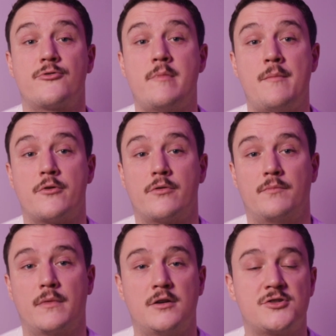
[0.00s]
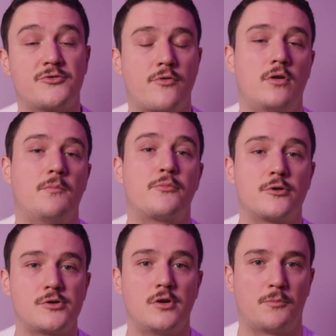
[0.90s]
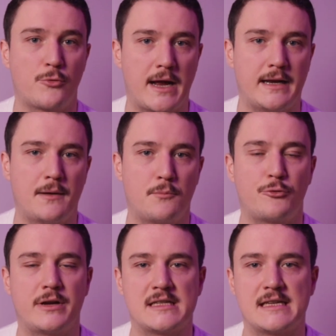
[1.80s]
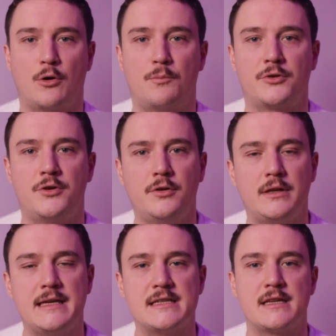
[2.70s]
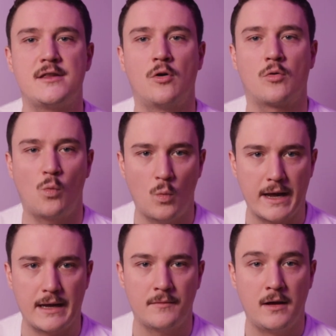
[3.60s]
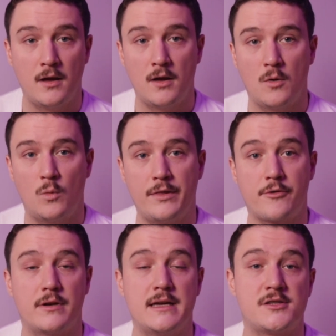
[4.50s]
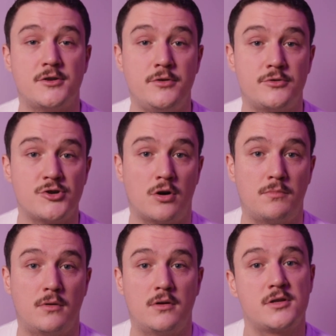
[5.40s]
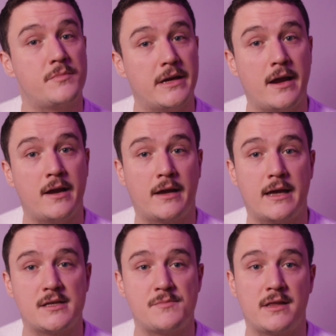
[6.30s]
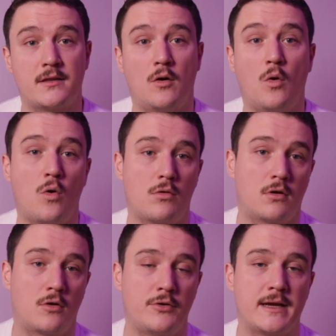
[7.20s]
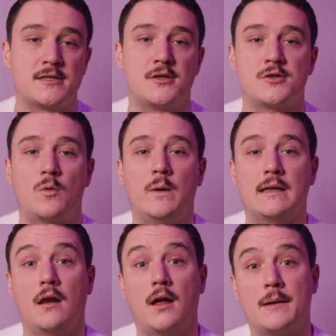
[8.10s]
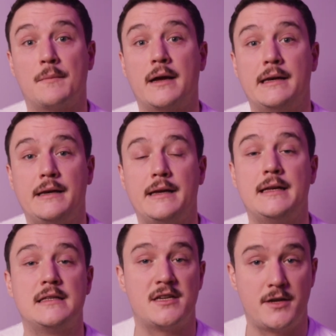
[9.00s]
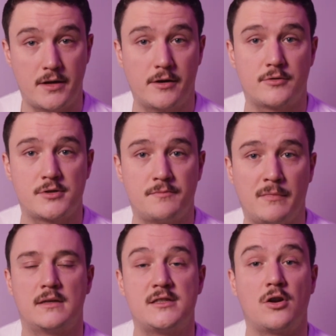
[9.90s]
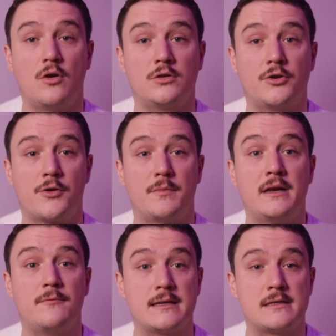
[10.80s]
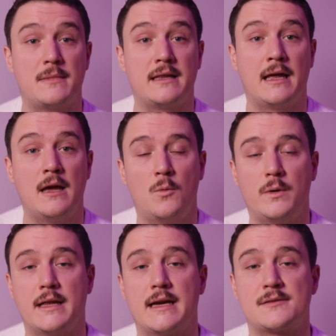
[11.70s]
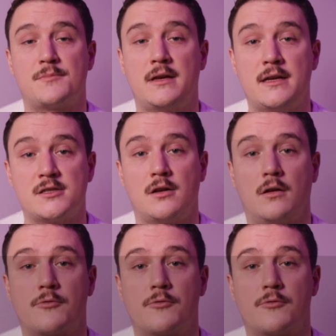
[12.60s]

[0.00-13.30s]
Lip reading: remember, a strong personal brand brings opportunities your way. Whether it's a new job, a speaking engagement, or connections with like-minded engineers. It's a long-term investment with exponential